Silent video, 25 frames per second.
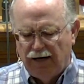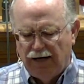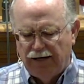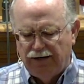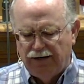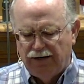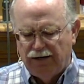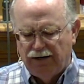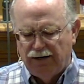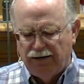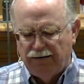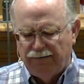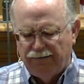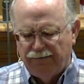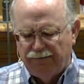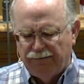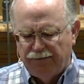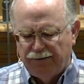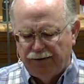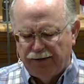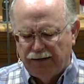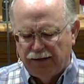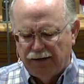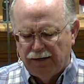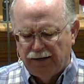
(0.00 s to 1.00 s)
Father,
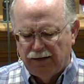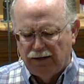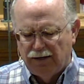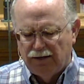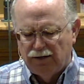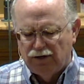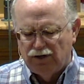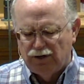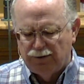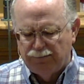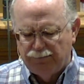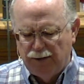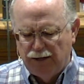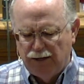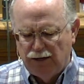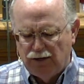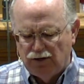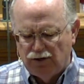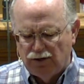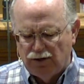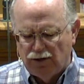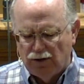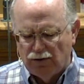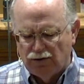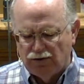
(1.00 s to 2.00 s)

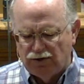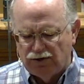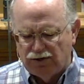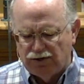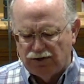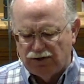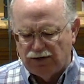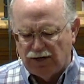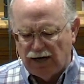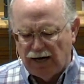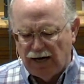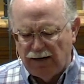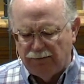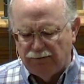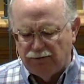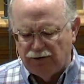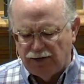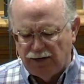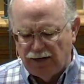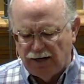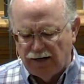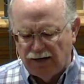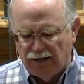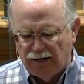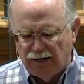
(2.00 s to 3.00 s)
speak to those
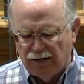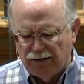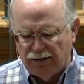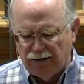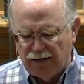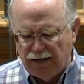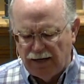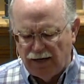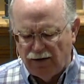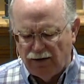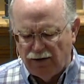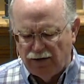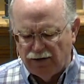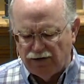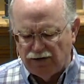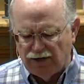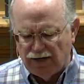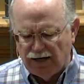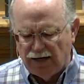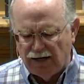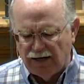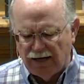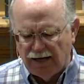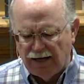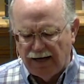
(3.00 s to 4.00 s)
times in our
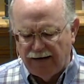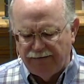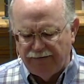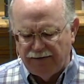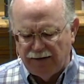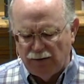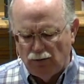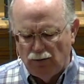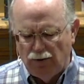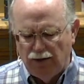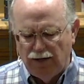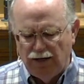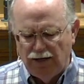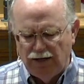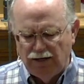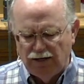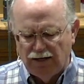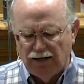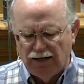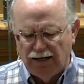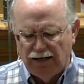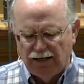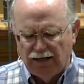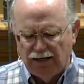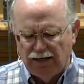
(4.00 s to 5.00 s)
areas in our life that we
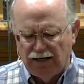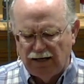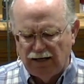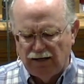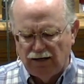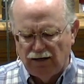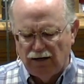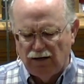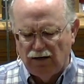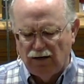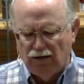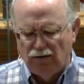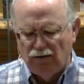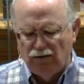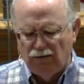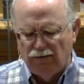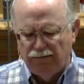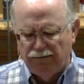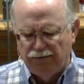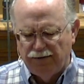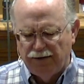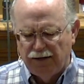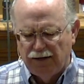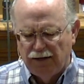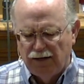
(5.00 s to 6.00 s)
need to let that go.
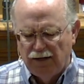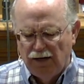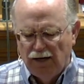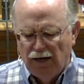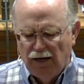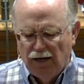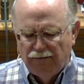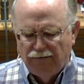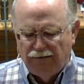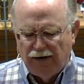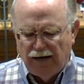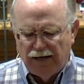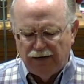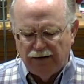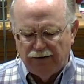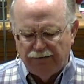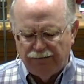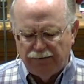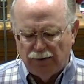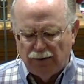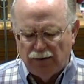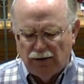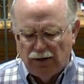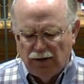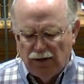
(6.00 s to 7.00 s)

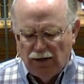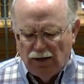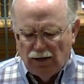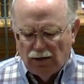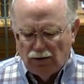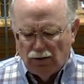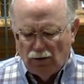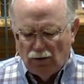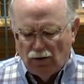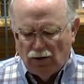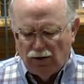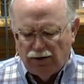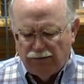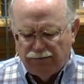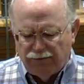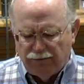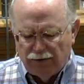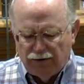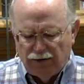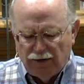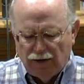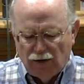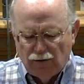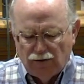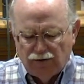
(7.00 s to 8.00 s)
Father, for
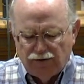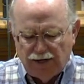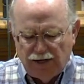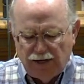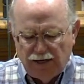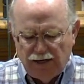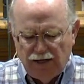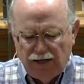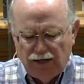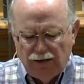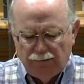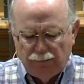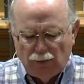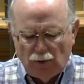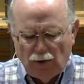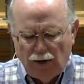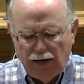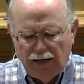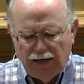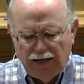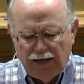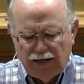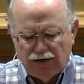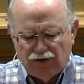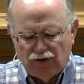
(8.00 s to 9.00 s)
those that need to
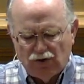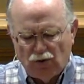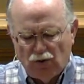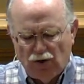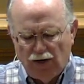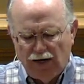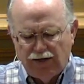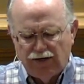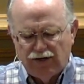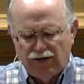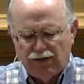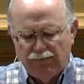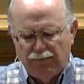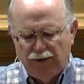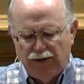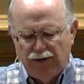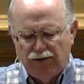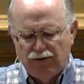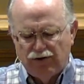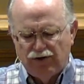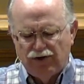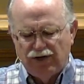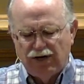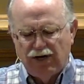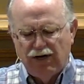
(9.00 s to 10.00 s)
pray and ask Christ to
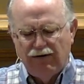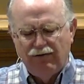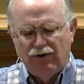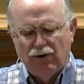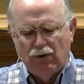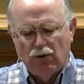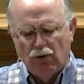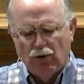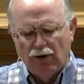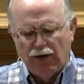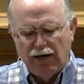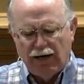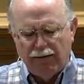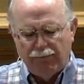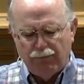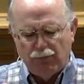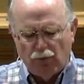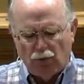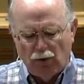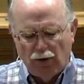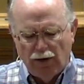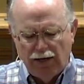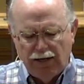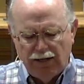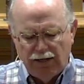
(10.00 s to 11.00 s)
be their Savior, Lord, I
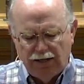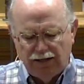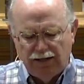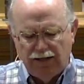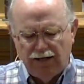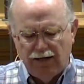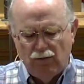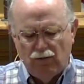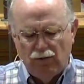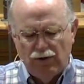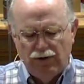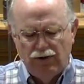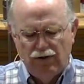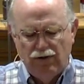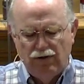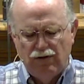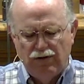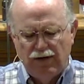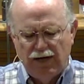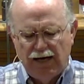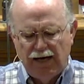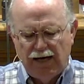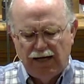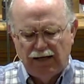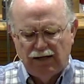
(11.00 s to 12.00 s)
pray that they would
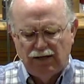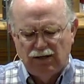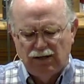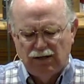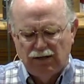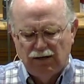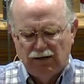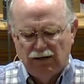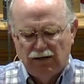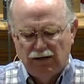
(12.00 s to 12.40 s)
do that.